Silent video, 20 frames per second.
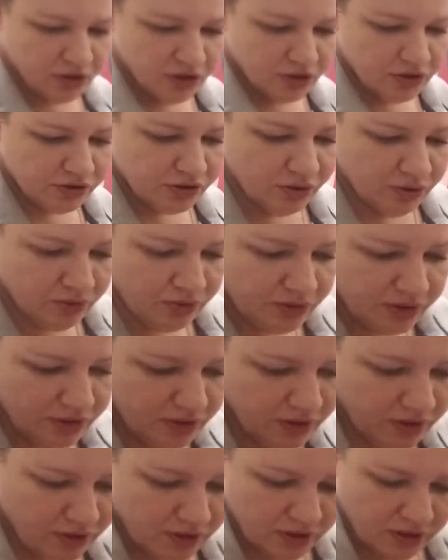so
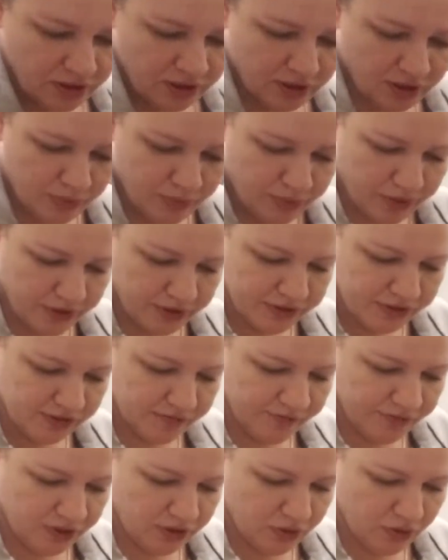I'm going to pause the
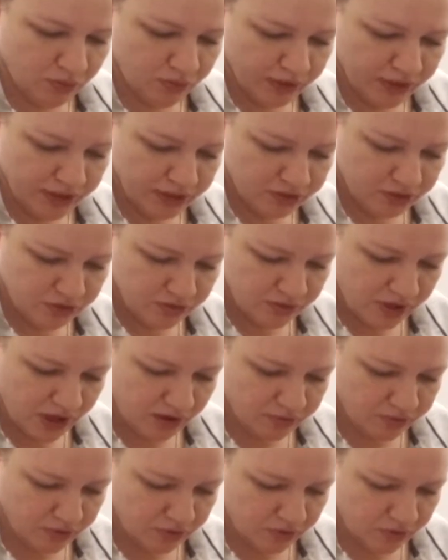video while I do that
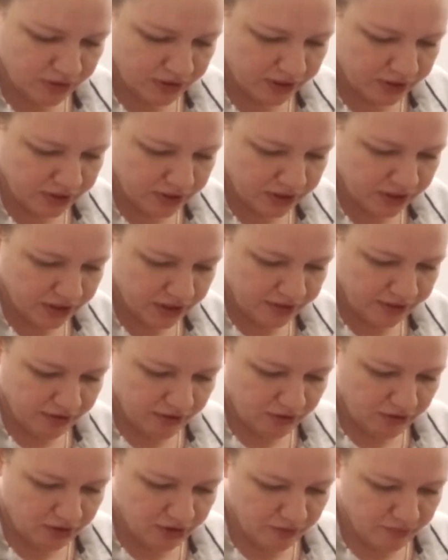real quickly, and then
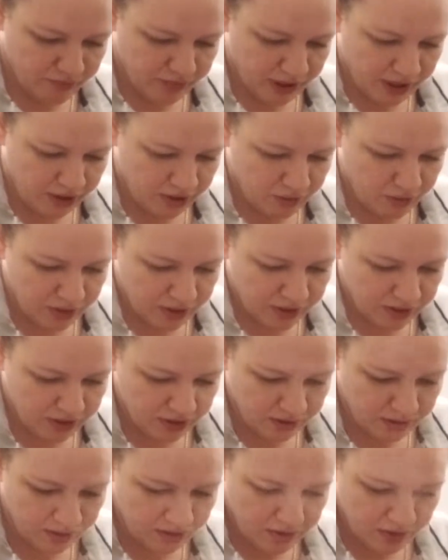I'll come back
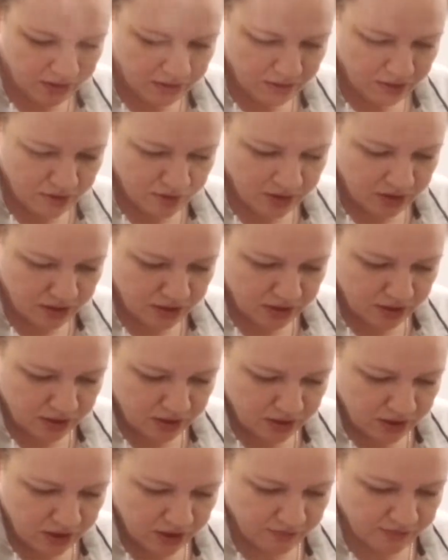when
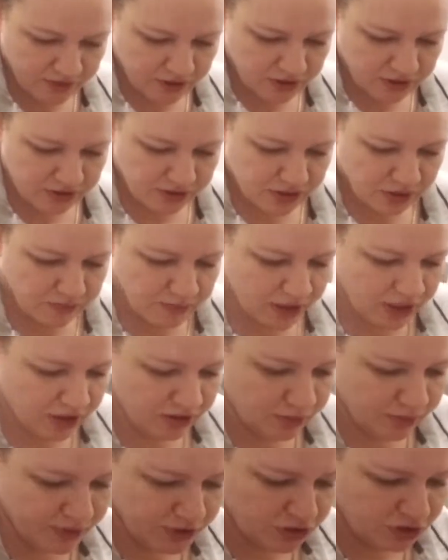everything's coming together.
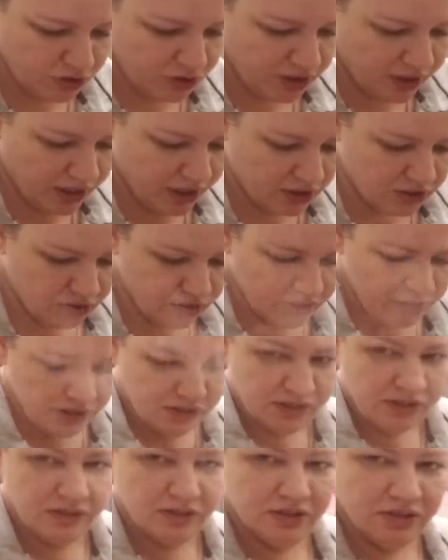But you can actually
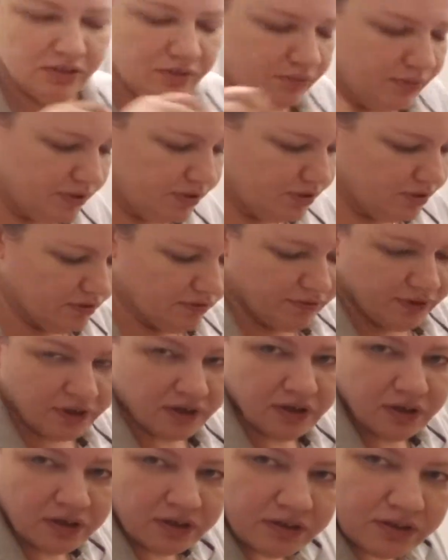see, let me see if I
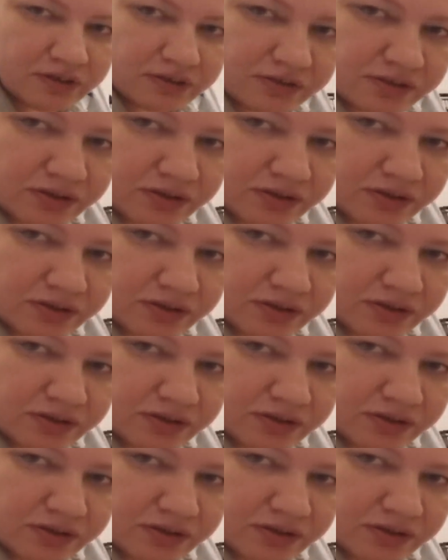can get this